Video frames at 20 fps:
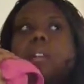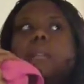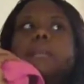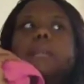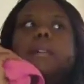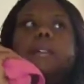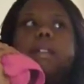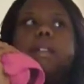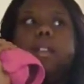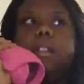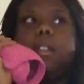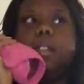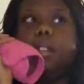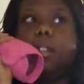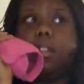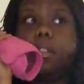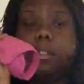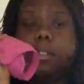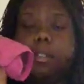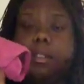but
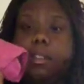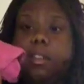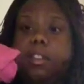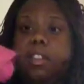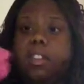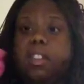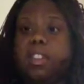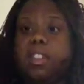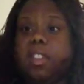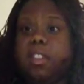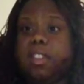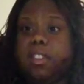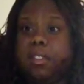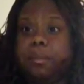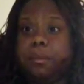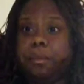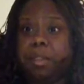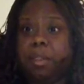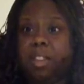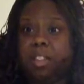I gotta
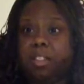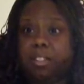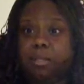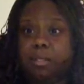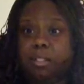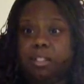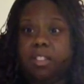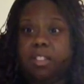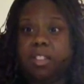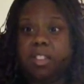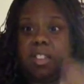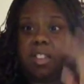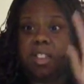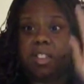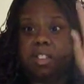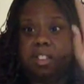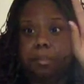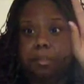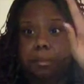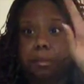get back, what y'all
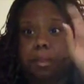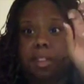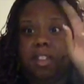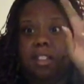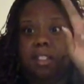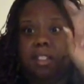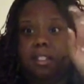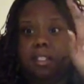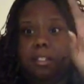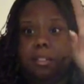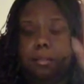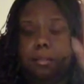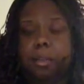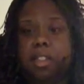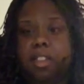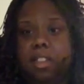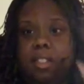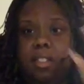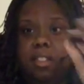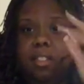call it, back to the
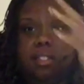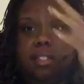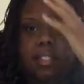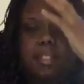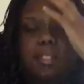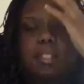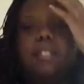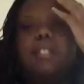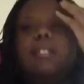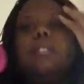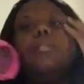basics.